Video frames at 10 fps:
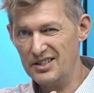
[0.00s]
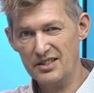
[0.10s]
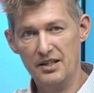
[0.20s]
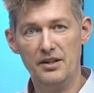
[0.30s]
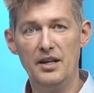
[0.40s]

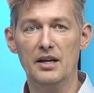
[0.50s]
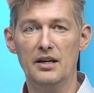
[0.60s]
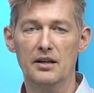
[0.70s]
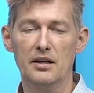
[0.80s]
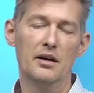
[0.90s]
the thing.
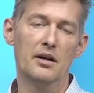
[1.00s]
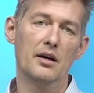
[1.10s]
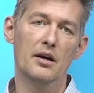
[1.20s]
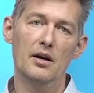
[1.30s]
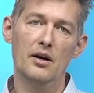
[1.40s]

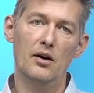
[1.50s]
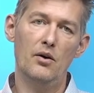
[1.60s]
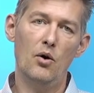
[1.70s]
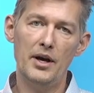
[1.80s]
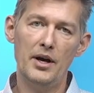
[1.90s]

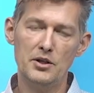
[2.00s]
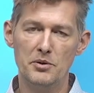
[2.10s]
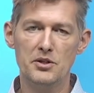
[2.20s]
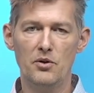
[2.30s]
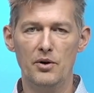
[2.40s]
Or as we
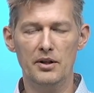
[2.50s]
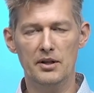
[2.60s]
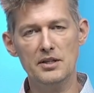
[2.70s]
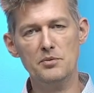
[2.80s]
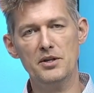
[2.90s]
saw in
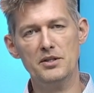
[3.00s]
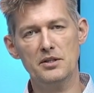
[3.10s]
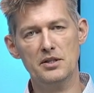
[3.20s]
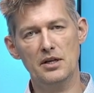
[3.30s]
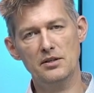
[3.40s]
this
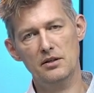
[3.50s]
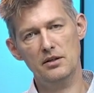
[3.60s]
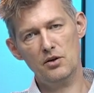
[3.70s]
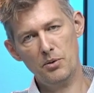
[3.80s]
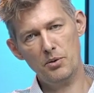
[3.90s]
presentation,
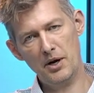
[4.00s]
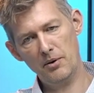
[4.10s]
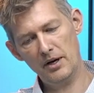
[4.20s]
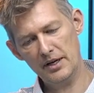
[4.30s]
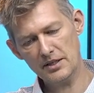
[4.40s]
the
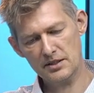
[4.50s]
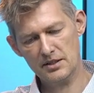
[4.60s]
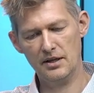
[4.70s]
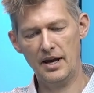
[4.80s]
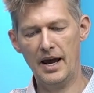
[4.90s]
query
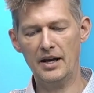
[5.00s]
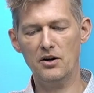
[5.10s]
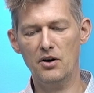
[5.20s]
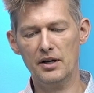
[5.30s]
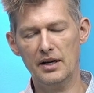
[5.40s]
lists ad
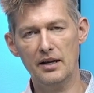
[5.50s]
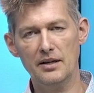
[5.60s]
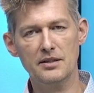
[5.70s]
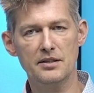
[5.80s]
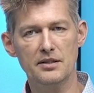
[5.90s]
hoc
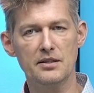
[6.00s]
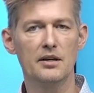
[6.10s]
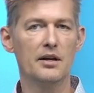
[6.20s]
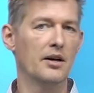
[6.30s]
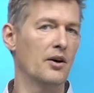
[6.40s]
analysis
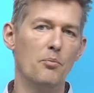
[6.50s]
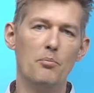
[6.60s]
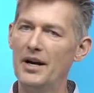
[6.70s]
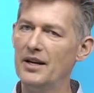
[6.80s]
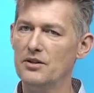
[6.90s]

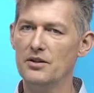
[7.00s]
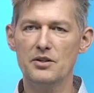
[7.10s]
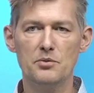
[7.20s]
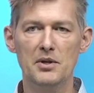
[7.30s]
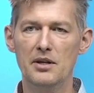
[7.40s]
might
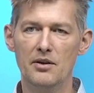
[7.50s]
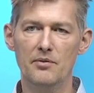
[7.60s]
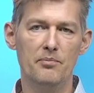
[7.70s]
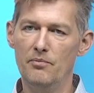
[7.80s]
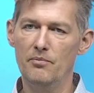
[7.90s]
just be
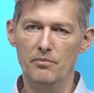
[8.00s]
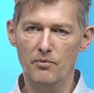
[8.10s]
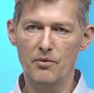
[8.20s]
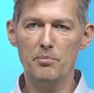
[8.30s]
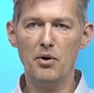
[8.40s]
the
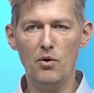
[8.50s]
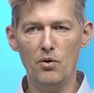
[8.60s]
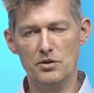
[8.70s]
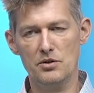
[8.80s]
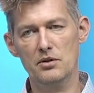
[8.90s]

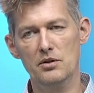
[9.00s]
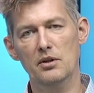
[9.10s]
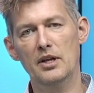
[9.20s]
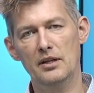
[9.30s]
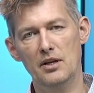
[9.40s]
report
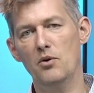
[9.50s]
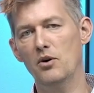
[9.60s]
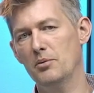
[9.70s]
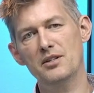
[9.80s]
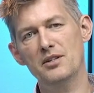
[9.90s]
that they
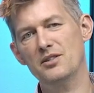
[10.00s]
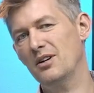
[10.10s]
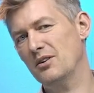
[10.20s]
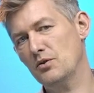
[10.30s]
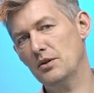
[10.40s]
want, but it's
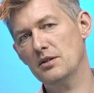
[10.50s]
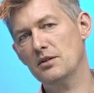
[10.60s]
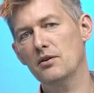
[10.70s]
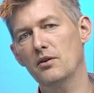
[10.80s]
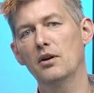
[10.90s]
not a
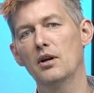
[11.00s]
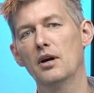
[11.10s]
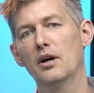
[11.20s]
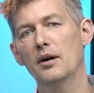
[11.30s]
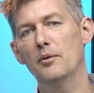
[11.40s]
traditional
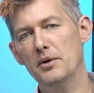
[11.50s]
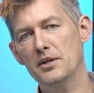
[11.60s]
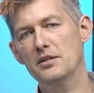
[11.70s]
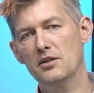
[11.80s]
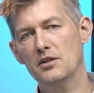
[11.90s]

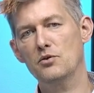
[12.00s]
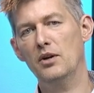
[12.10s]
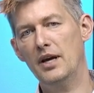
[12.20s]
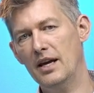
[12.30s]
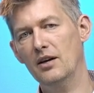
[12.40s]
Business Central
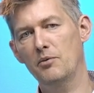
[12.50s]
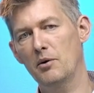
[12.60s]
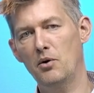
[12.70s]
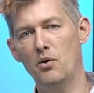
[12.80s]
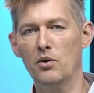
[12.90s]
AL
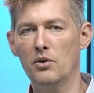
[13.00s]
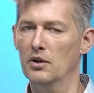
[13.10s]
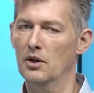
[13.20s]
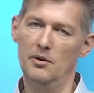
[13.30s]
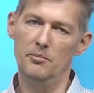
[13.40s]
report
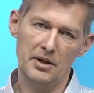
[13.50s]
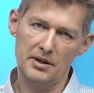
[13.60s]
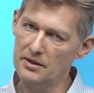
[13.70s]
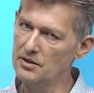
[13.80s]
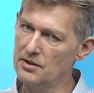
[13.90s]

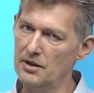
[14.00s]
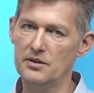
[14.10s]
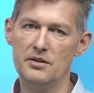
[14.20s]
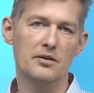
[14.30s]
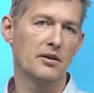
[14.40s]
because it's
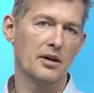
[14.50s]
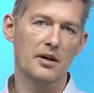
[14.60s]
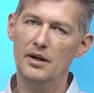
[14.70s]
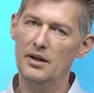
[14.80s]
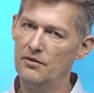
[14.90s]
just
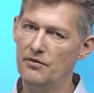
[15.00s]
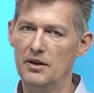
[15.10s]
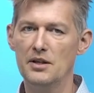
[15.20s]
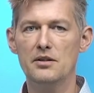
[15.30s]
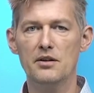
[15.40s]
a
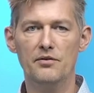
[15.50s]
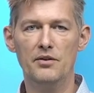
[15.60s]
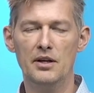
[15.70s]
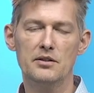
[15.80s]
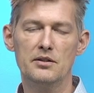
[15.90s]
definition of
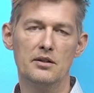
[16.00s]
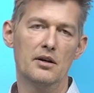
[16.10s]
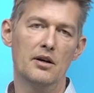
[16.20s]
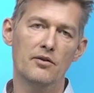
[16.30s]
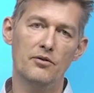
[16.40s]
things.
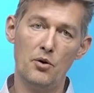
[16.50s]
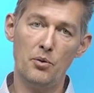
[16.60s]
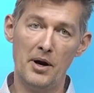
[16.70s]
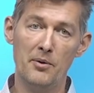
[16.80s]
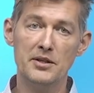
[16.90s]
For
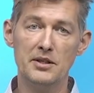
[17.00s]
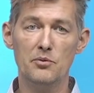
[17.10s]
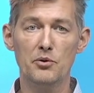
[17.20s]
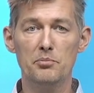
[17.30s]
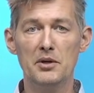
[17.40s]
queries, it
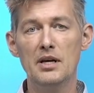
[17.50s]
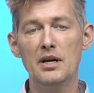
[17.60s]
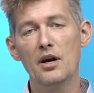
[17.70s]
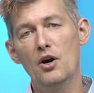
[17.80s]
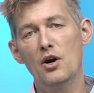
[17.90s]
would
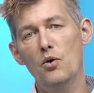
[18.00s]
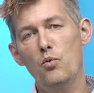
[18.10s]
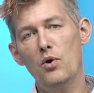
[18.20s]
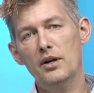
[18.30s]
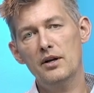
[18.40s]
be,
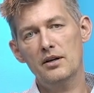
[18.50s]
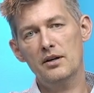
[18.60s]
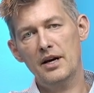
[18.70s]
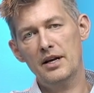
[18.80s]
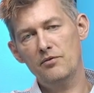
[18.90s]
what
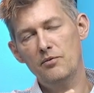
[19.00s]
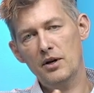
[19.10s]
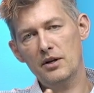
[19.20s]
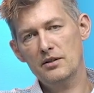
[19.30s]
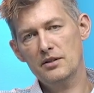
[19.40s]

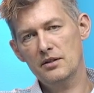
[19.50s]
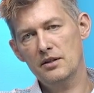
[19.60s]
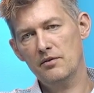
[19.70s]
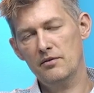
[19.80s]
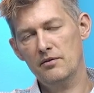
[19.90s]
is
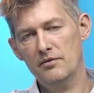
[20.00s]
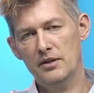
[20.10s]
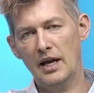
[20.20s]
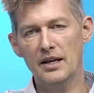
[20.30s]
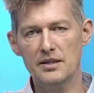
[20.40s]
the
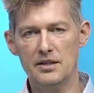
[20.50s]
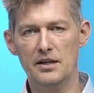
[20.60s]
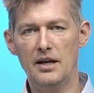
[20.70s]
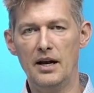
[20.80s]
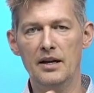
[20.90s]
data
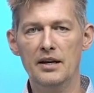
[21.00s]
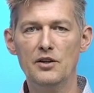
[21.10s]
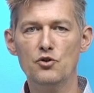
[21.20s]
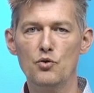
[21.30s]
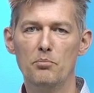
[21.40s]
set I
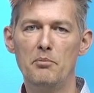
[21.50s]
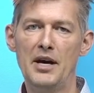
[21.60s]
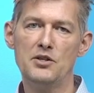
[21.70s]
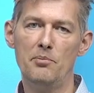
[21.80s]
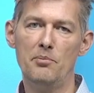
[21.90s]
need to
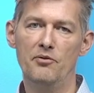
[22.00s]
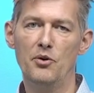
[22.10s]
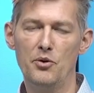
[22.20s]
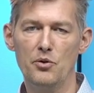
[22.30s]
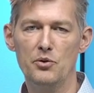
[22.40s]
mash up
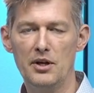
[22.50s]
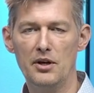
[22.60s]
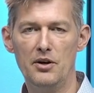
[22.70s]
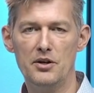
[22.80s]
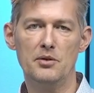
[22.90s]
for you, dear
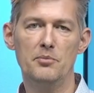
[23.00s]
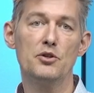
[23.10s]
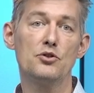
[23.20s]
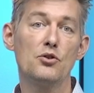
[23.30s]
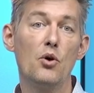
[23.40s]
customer,
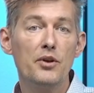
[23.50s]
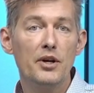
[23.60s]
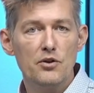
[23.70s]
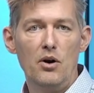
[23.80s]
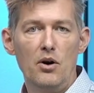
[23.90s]
so
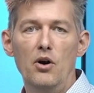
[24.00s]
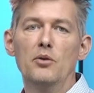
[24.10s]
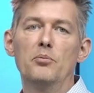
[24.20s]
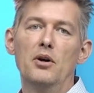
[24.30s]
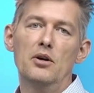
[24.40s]
that you're
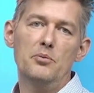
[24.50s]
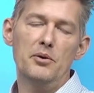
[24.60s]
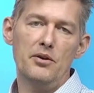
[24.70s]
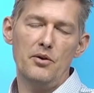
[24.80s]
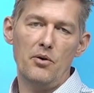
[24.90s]
unblocked
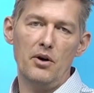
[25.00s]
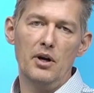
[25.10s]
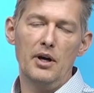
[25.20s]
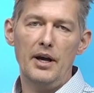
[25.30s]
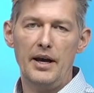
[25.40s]
with your
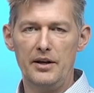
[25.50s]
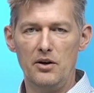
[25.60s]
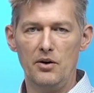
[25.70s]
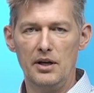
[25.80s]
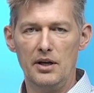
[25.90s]
ad
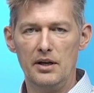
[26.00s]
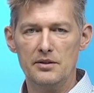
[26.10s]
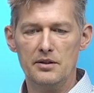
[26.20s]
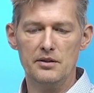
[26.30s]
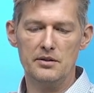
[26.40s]
hoc
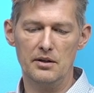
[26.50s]
analysis.